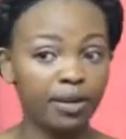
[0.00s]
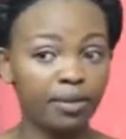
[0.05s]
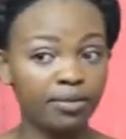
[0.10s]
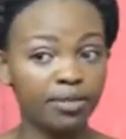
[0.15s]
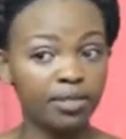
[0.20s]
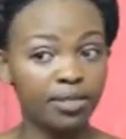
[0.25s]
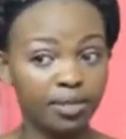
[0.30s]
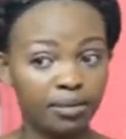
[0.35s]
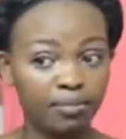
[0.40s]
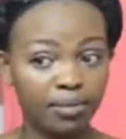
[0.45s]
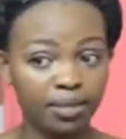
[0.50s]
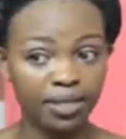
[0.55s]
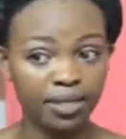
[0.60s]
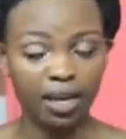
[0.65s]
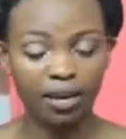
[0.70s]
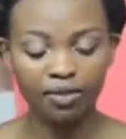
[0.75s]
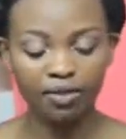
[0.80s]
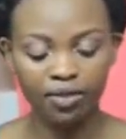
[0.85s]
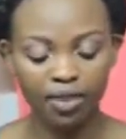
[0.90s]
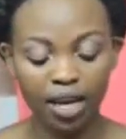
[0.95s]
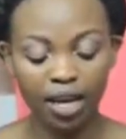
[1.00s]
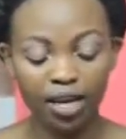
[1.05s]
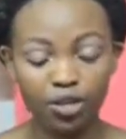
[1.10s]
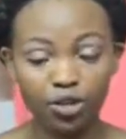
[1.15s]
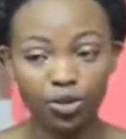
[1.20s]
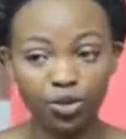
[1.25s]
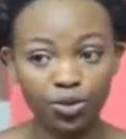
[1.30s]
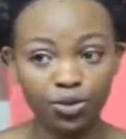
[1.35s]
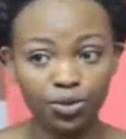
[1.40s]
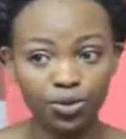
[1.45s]
This is the mascara that I
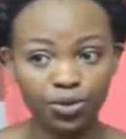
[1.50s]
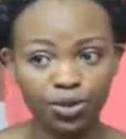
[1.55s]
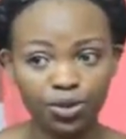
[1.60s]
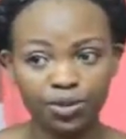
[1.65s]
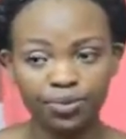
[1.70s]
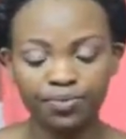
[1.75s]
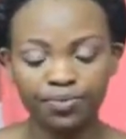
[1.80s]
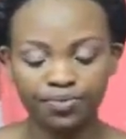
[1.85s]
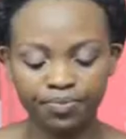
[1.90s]
use,